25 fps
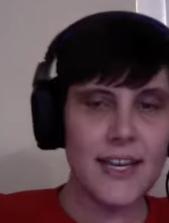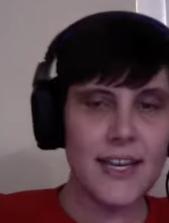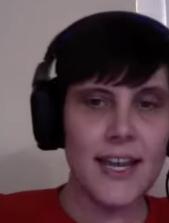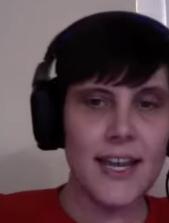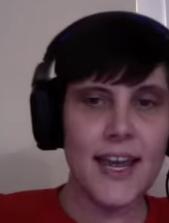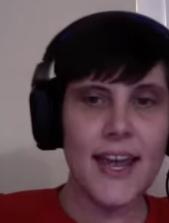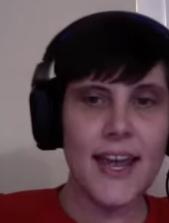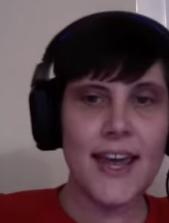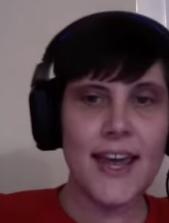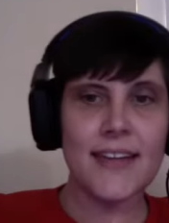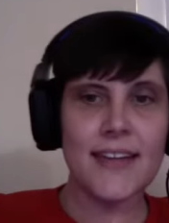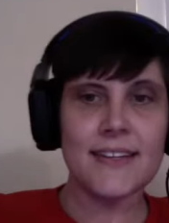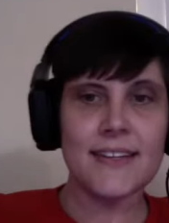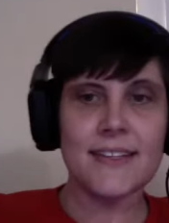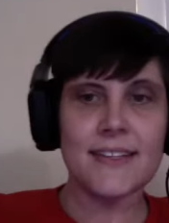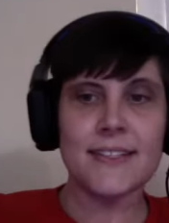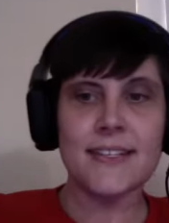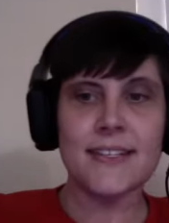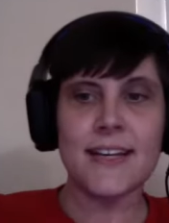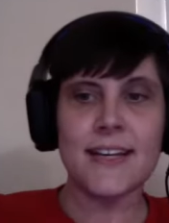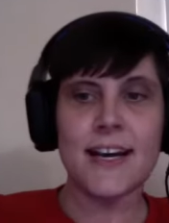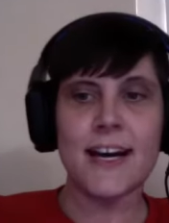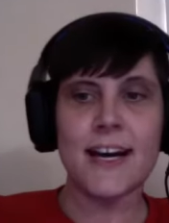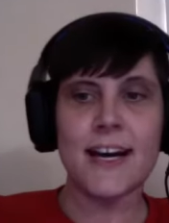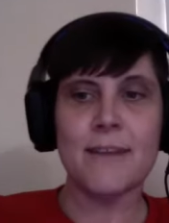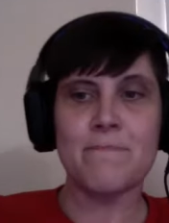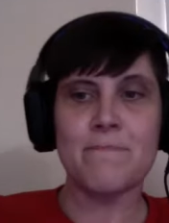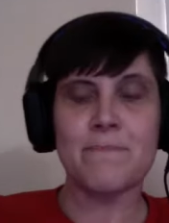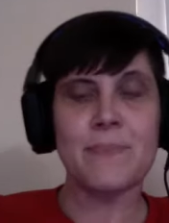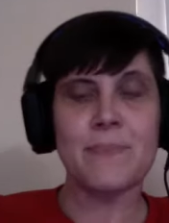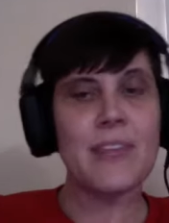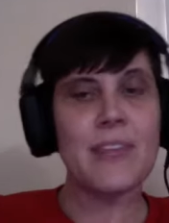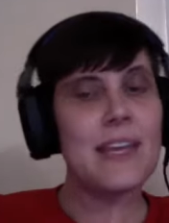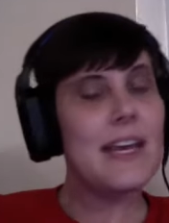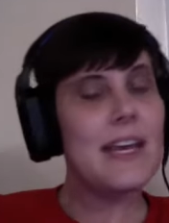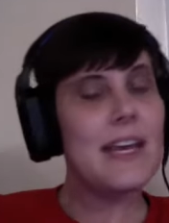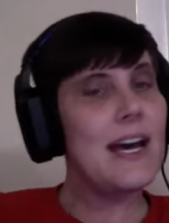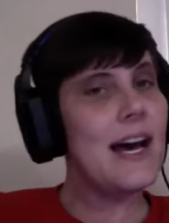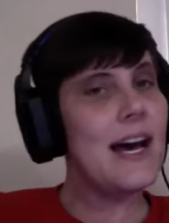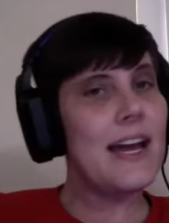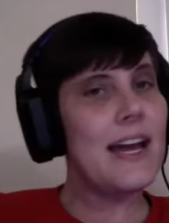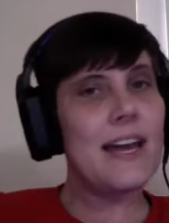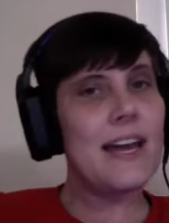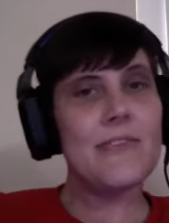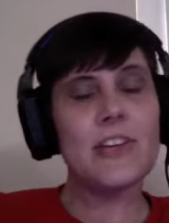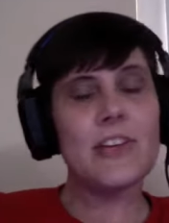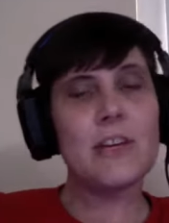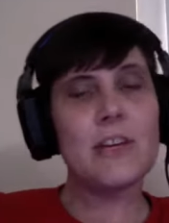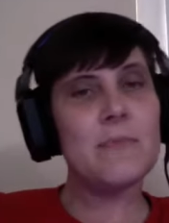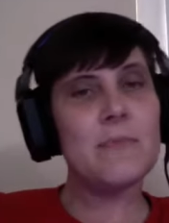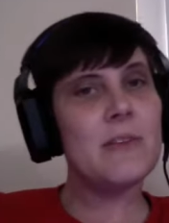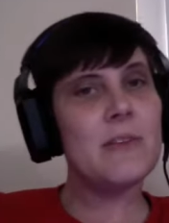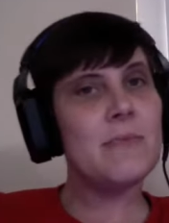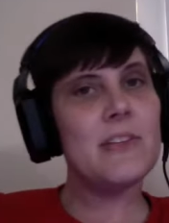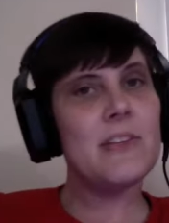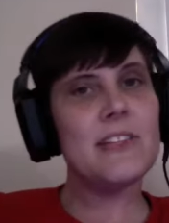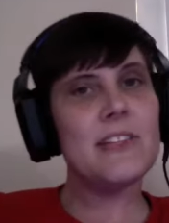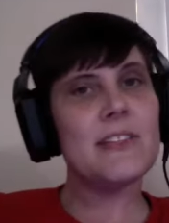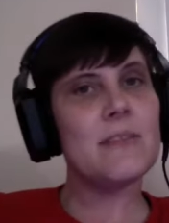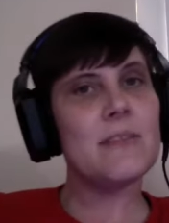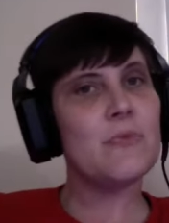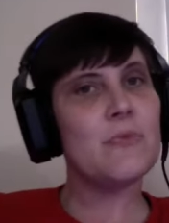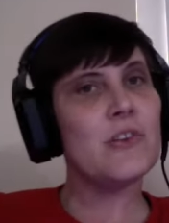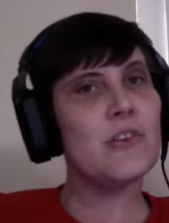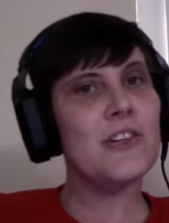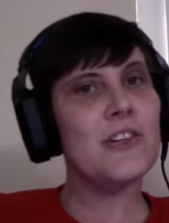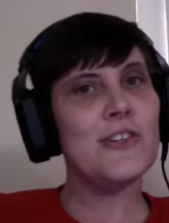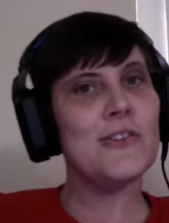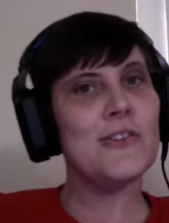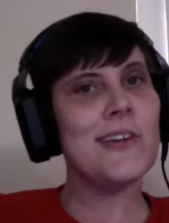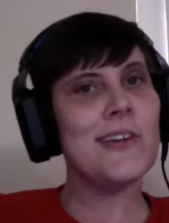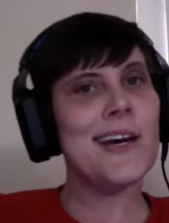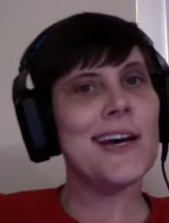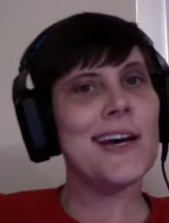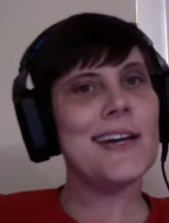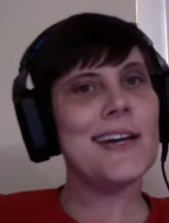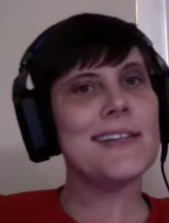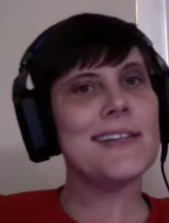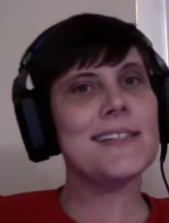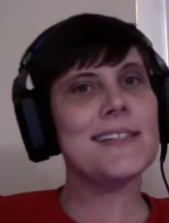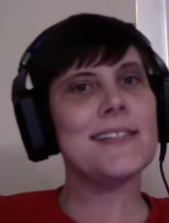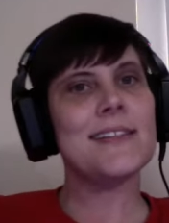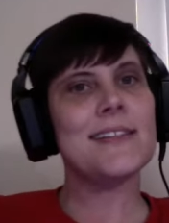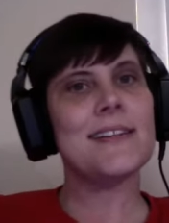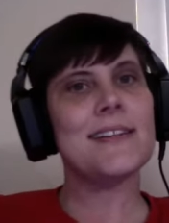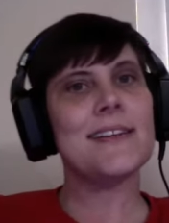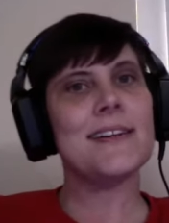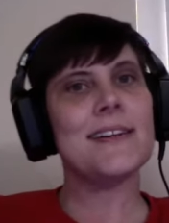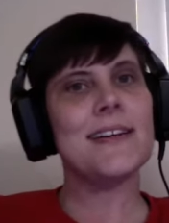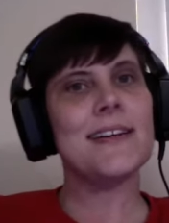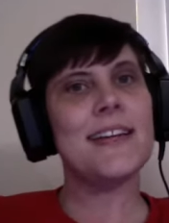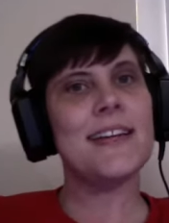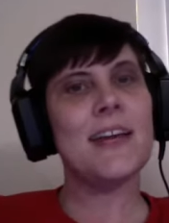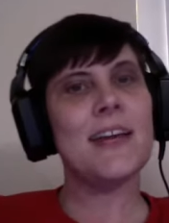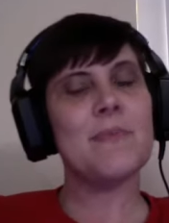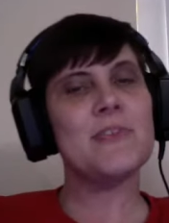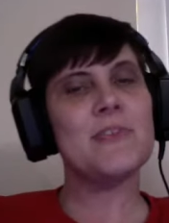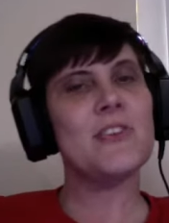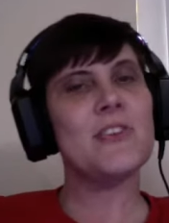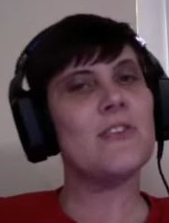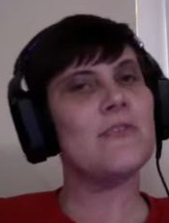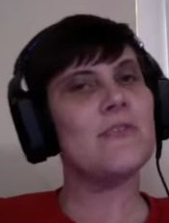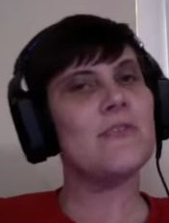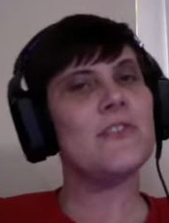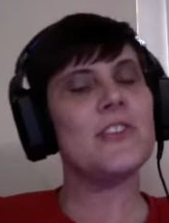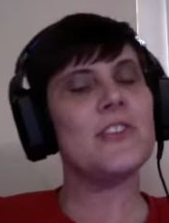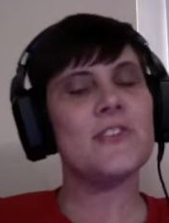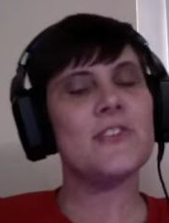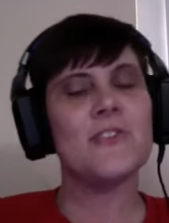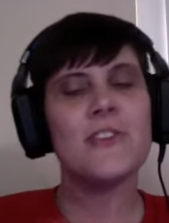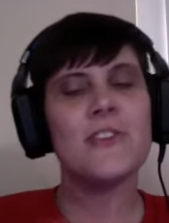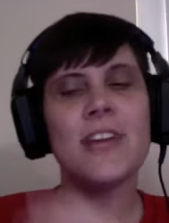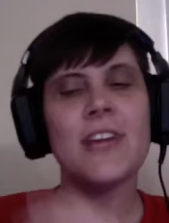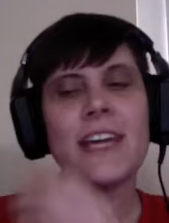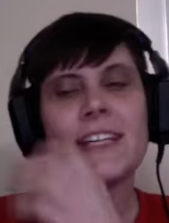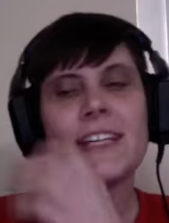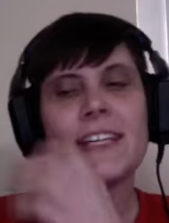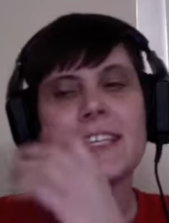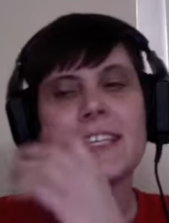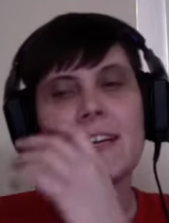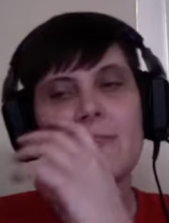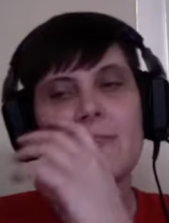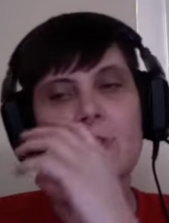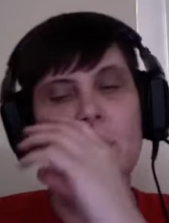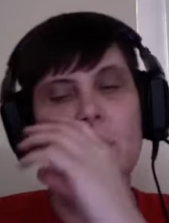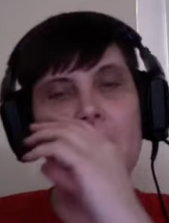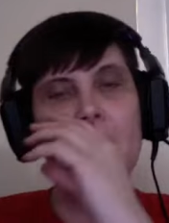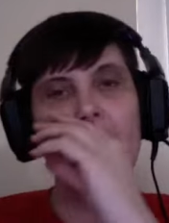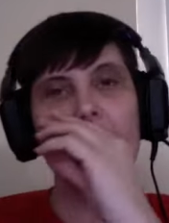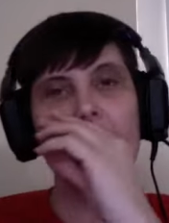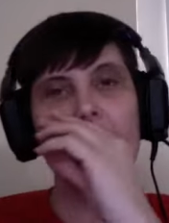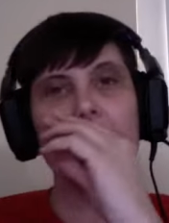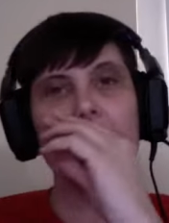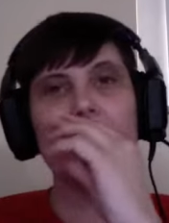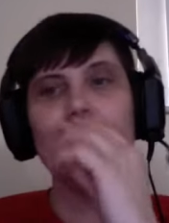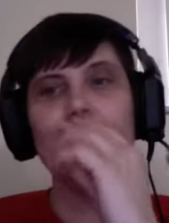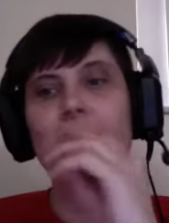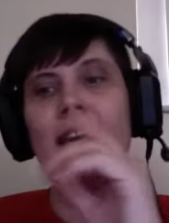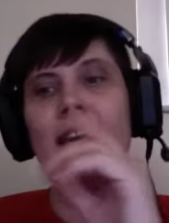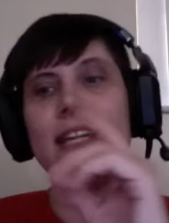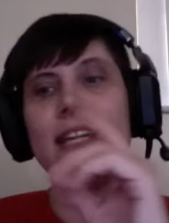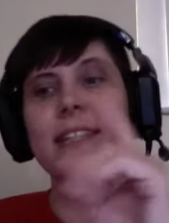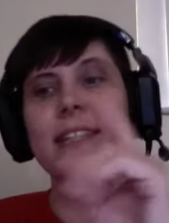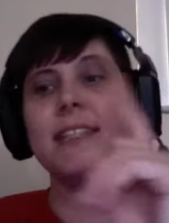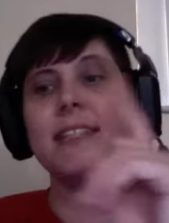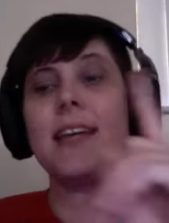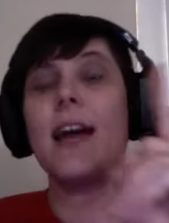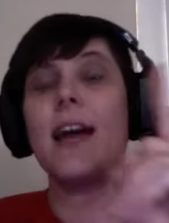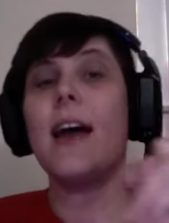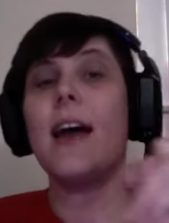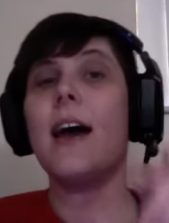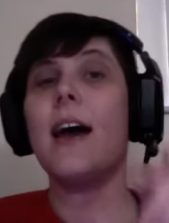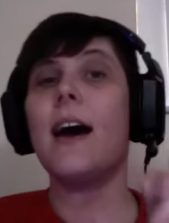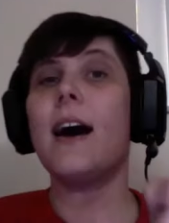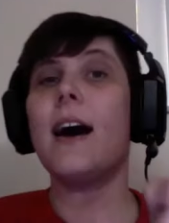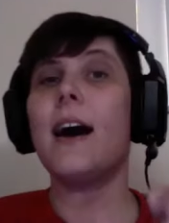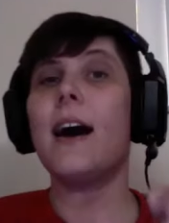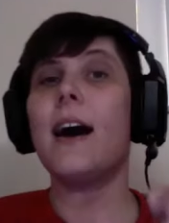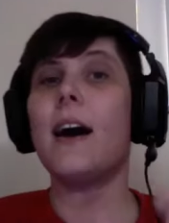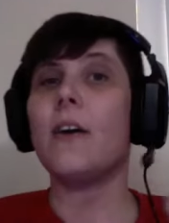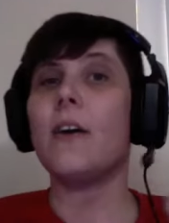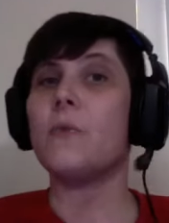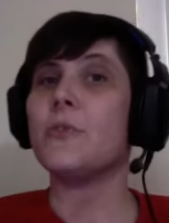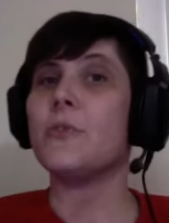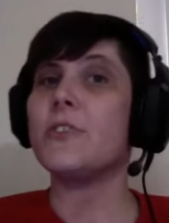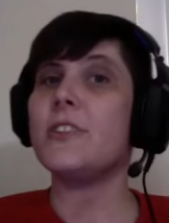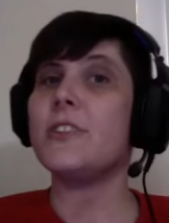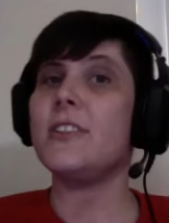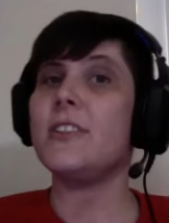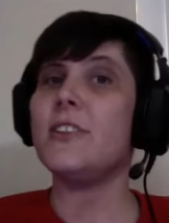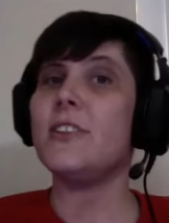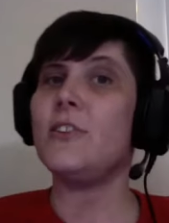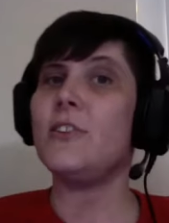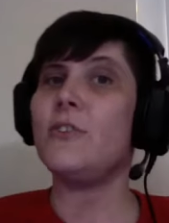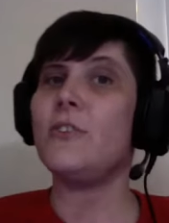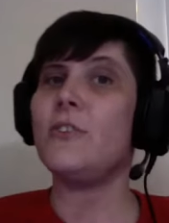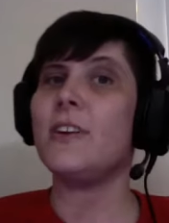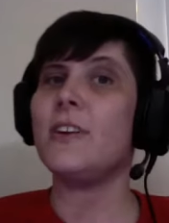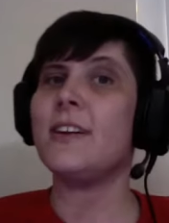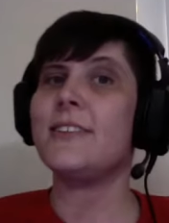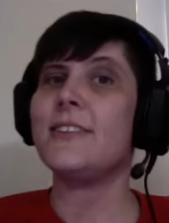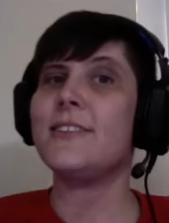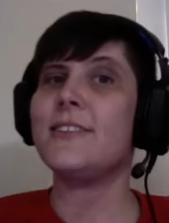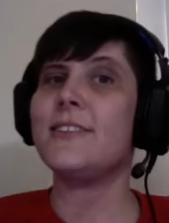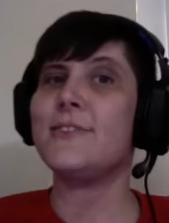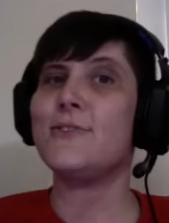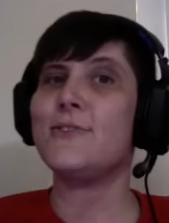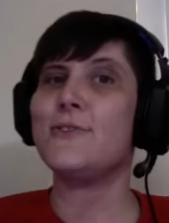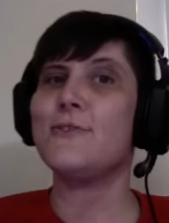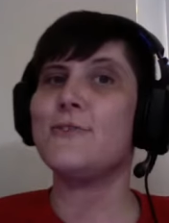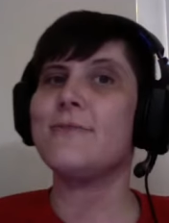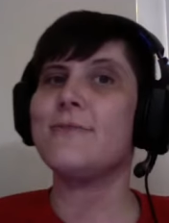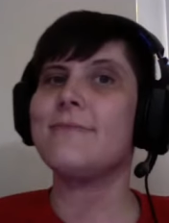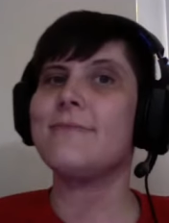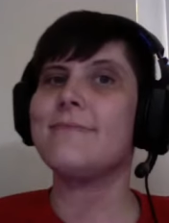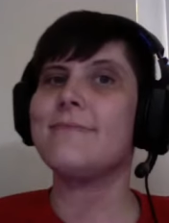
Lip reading: And I have a commitment to bring you guys an episode of Digital Dykes every week, which means I will see you guys soon.